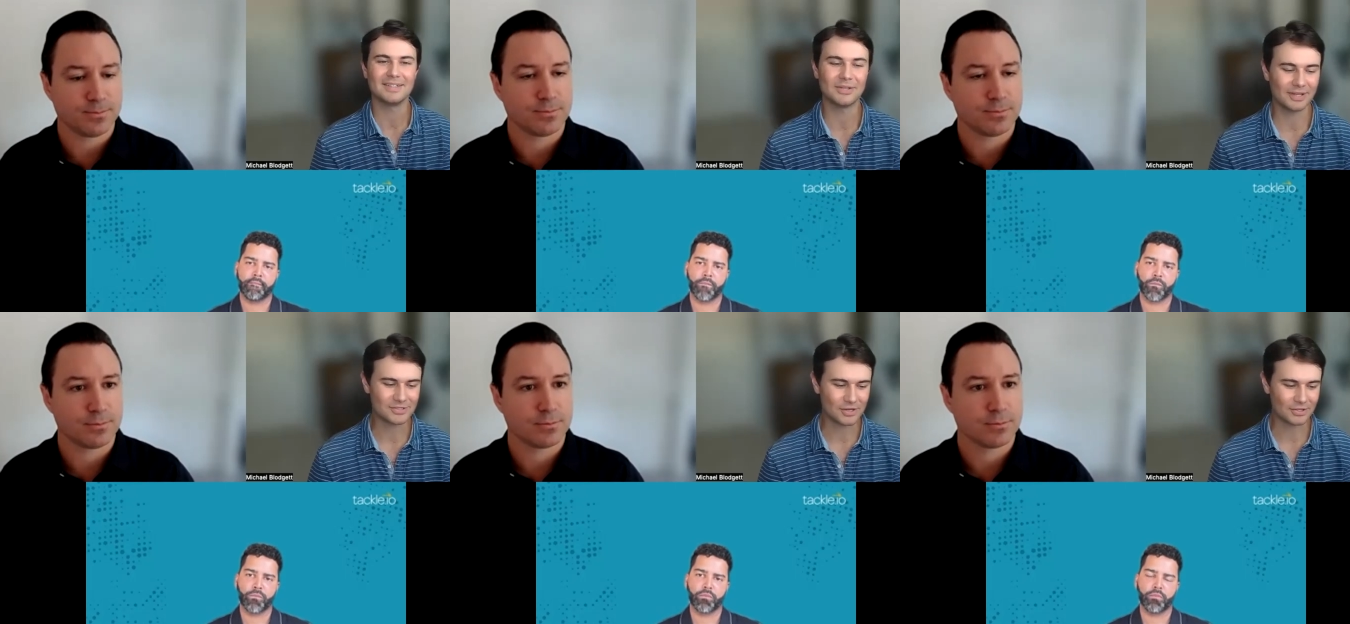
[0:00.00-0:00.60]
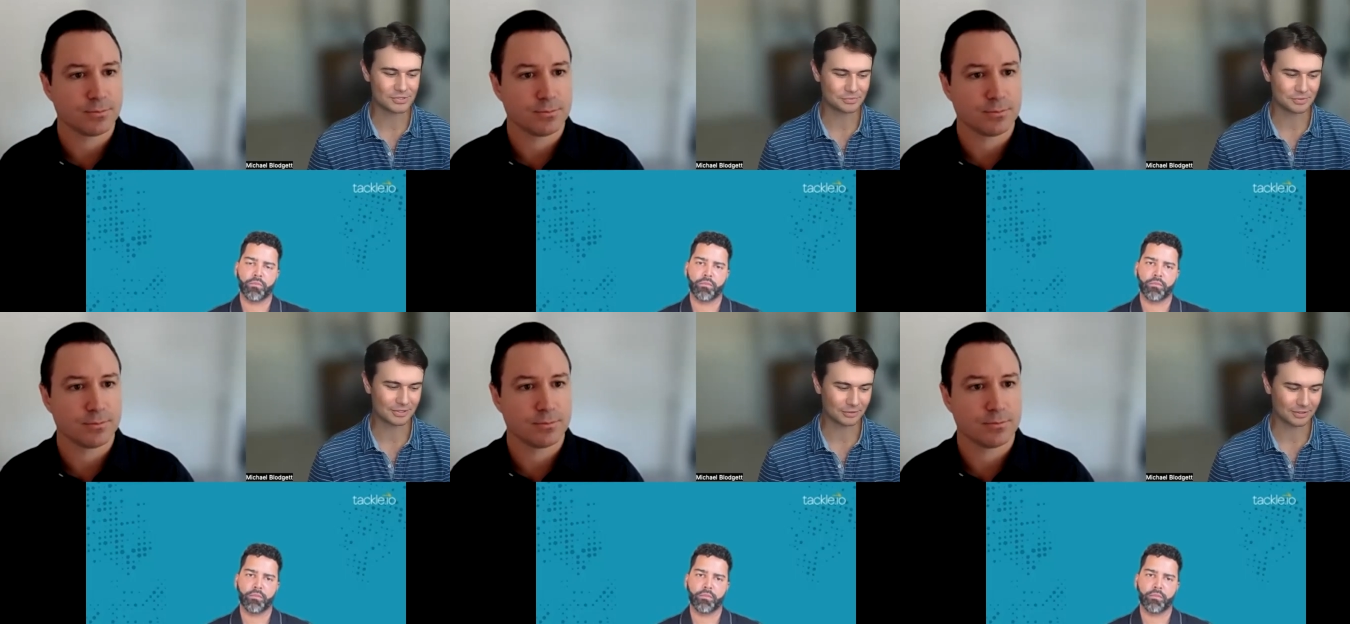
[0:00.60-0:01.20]
Speaker 1: No, that's awesome
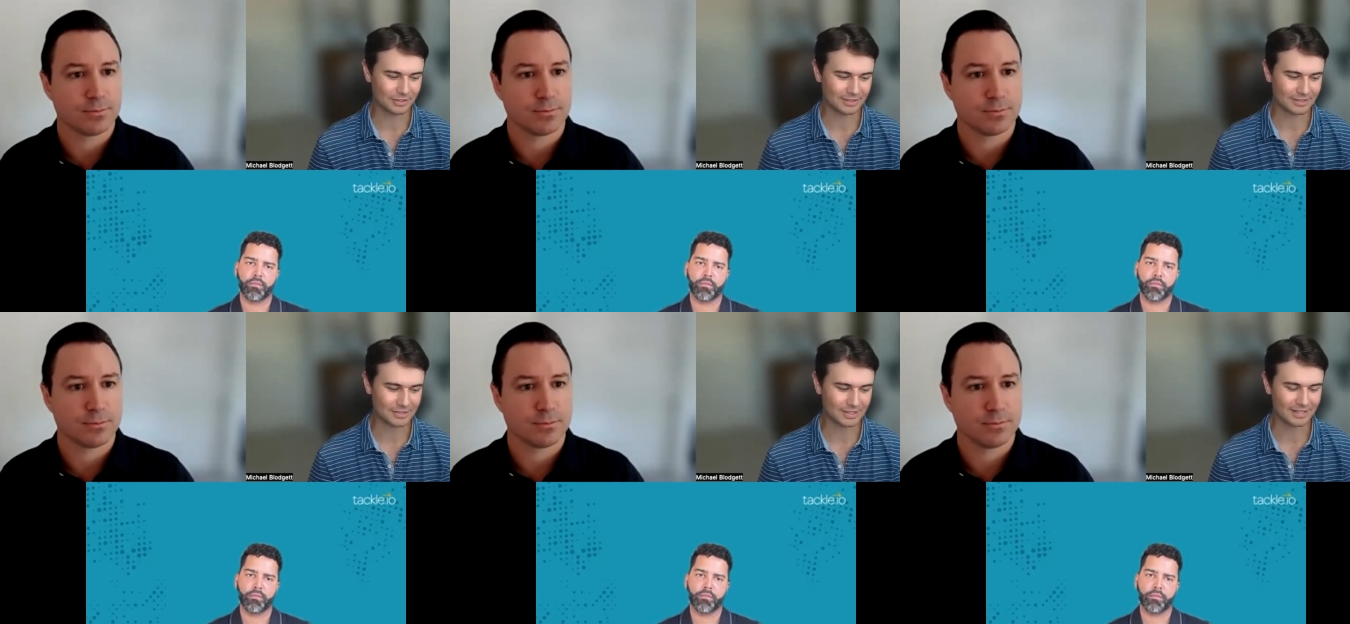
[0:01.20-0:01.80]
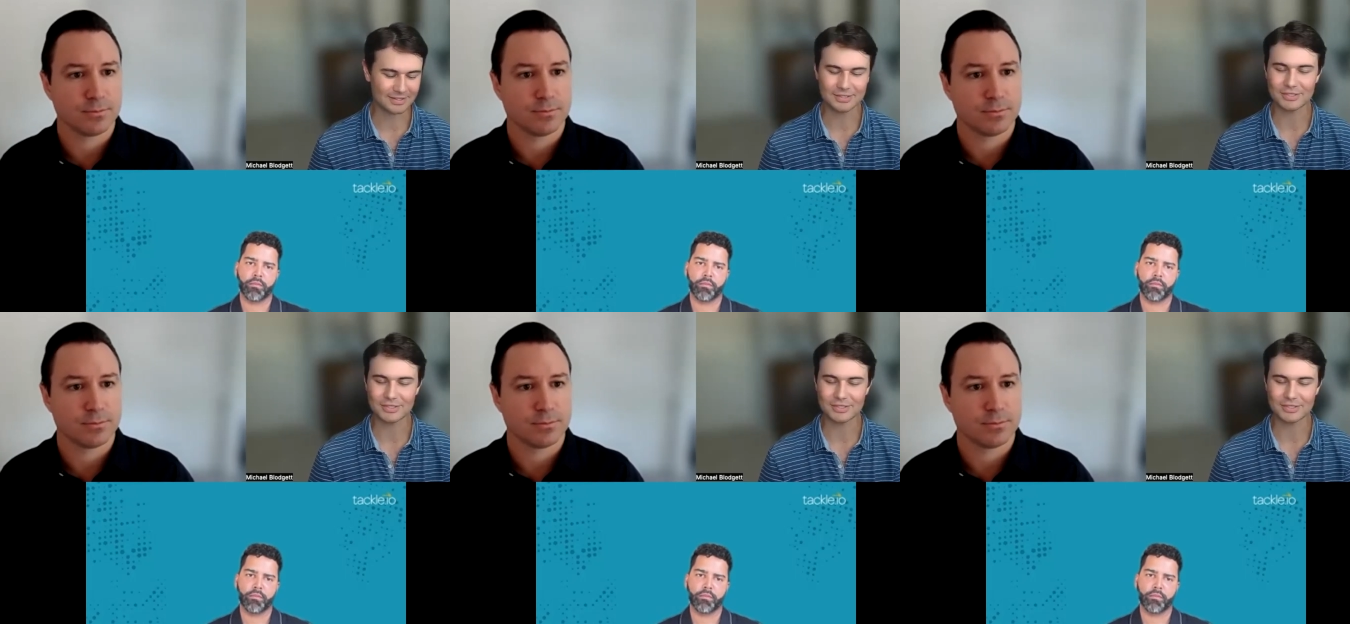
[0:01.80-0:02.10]
to hear the yeah the,